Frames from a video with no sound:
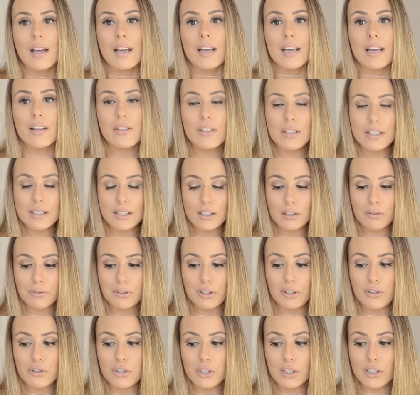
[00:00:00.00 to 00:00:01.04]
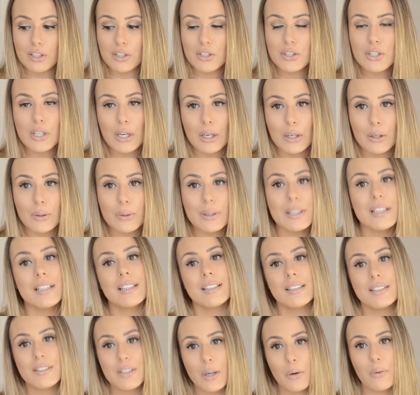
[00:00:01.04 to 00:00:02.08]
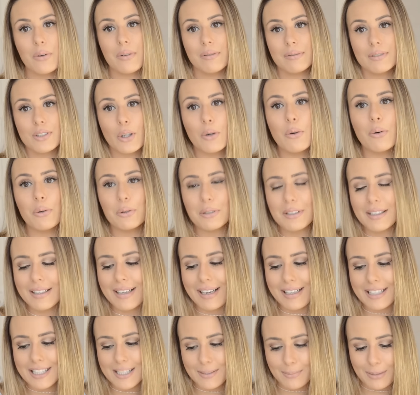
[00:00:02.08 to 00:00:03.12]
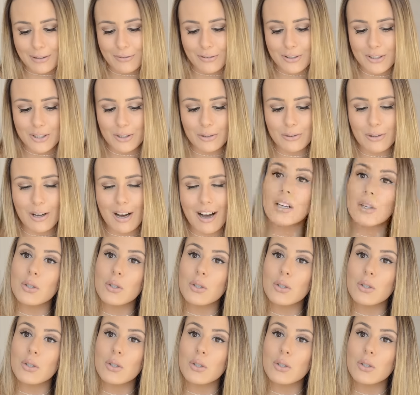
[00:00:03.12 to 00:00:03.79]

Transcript: in the near future, so don't hold it against me for too long.